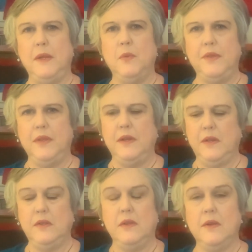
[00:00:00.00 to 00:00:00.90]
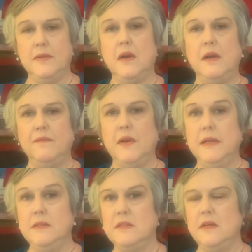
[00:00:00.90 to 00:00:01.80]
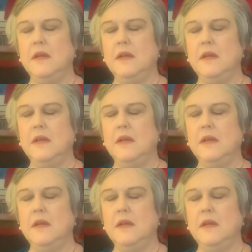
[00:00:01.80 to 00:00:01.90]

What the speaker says: within those confines,